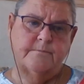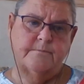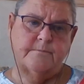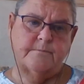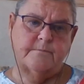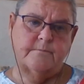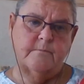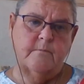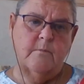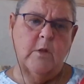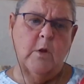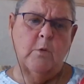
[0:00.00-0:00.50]

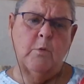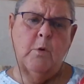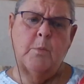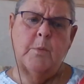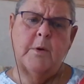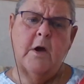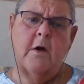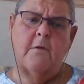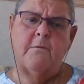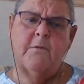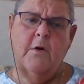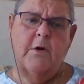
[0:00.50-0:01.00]
Well, we got very
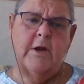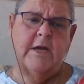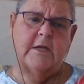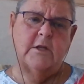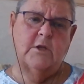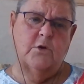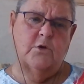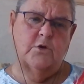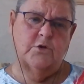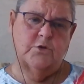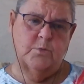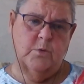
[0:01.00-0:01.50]
close one
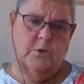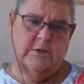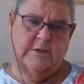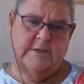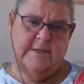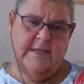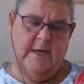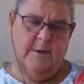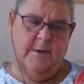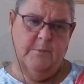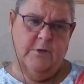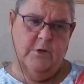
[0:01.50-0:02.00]
time with an
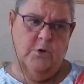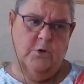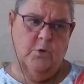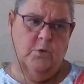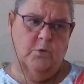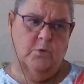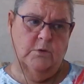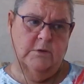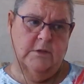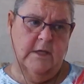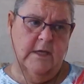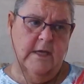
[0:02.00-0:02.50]
old
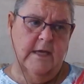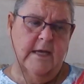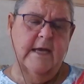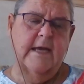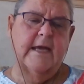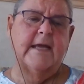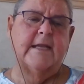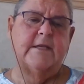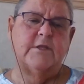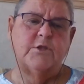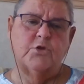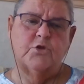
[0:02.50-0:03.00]

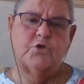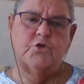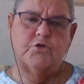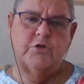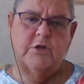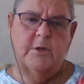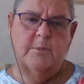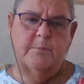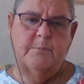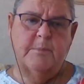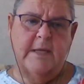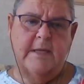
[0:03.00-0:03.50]
industrial mill,
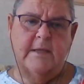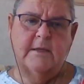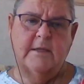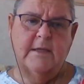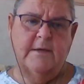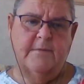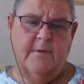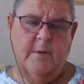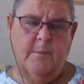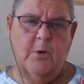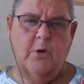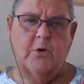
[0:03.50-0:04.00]
if I'm
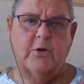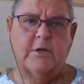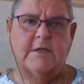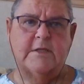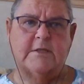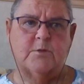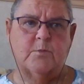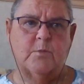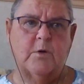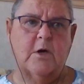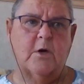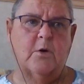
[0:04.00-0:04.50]
honest, where
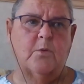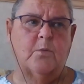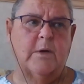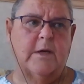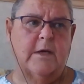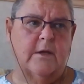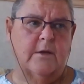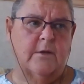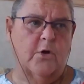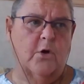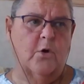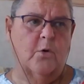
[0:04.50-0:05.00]
we
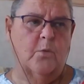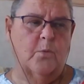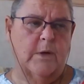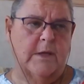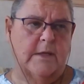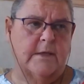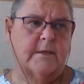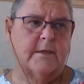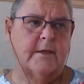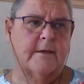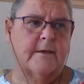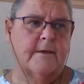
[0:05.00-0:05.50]
thought we'd
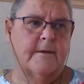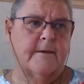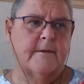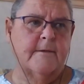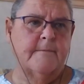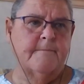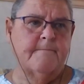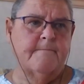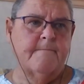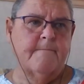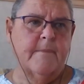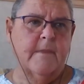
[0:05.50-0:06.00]

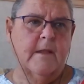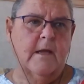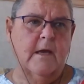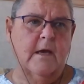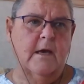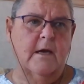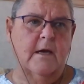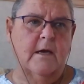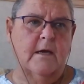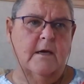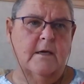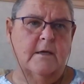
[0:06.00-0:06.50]

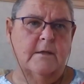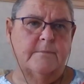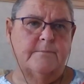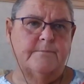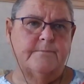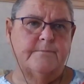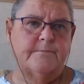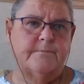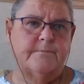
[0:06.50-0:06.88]
um,